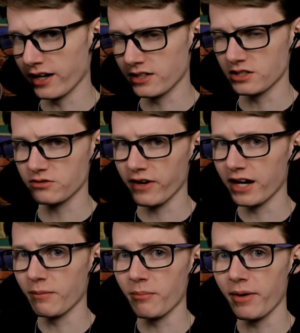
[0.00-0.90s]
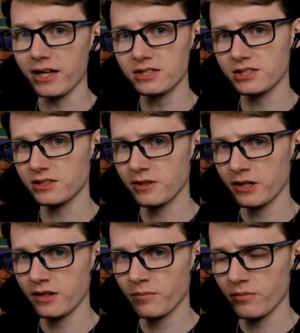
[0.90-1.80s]
and can just fight him at base.
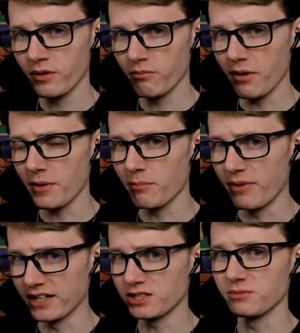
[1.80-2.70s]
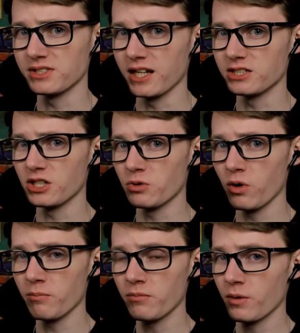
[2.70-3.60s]
Maybe beat some sense into
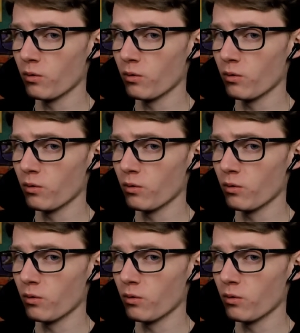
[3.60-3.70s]
him,